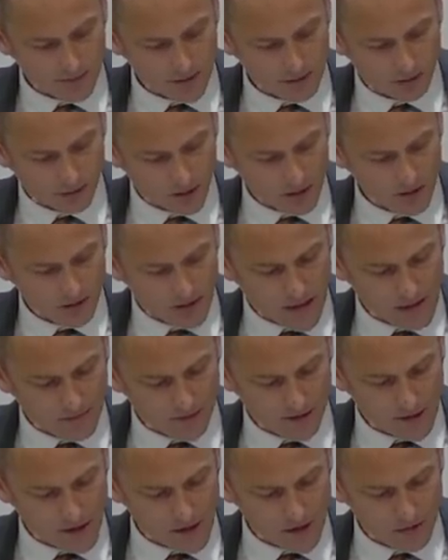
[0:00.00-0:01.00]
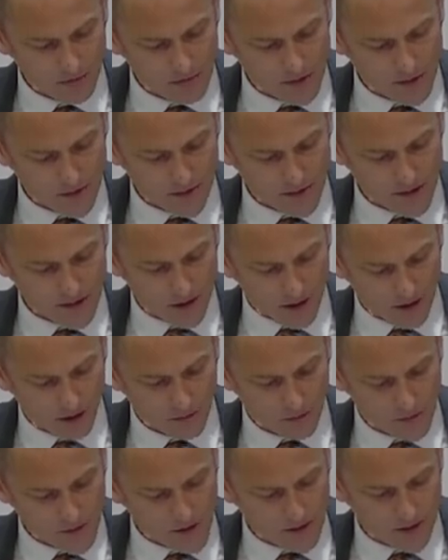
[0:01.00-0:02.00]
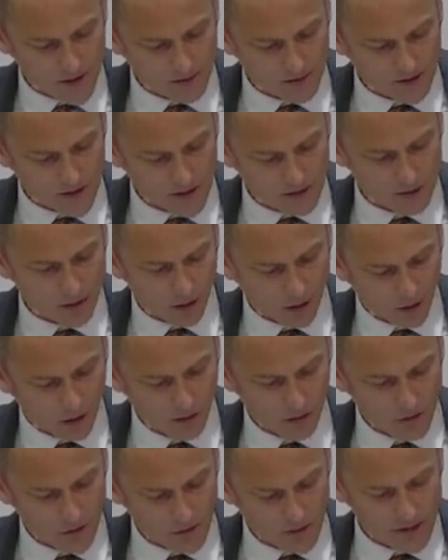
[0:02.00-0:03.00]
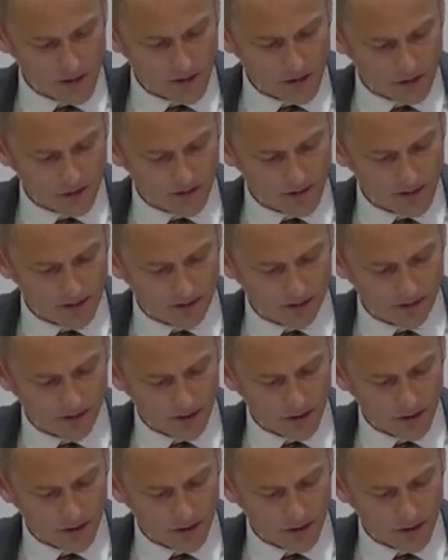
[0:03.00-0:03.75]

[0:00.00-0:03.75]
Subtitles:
Long have I known that they are without end. All Your decrees